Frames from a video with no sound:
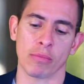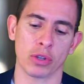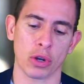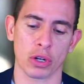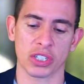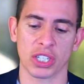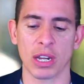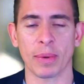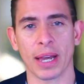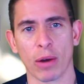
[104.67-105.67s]
New York
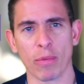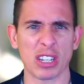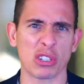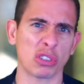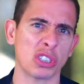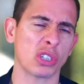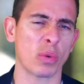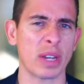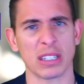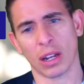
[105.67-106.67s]
City. We got Rachel. She's
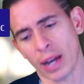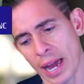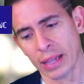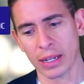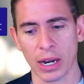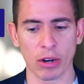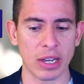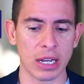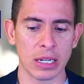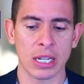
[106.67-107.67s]
Queens, Long Island
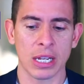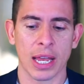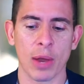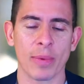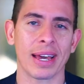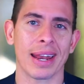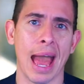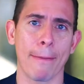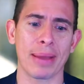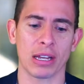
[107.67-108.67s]
area. And we got
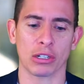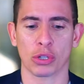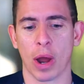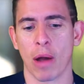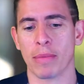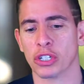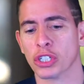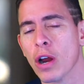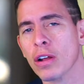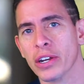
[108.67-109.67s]
Abigail Troutman,
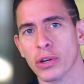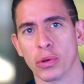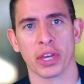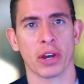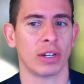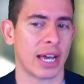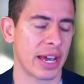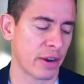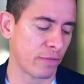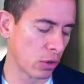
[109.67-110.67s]
Charlotte, North
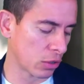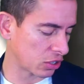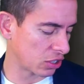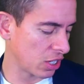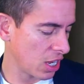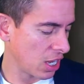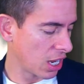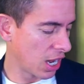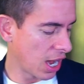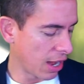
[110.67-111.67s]
Carolina, folks.
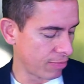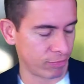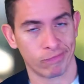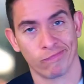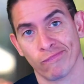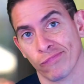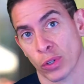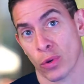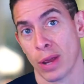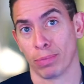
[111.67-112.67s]

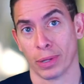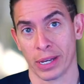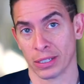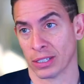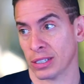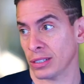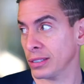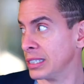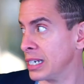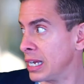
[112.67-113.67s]
Great place.
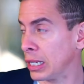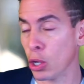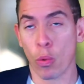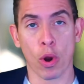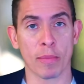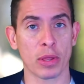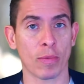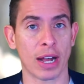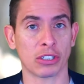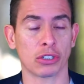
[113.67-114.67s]
A little warmer than
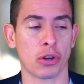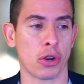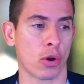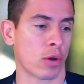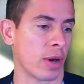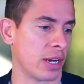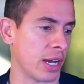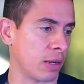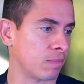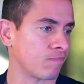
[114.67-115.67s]
Rochester, New York right
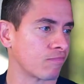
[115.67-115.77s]
now.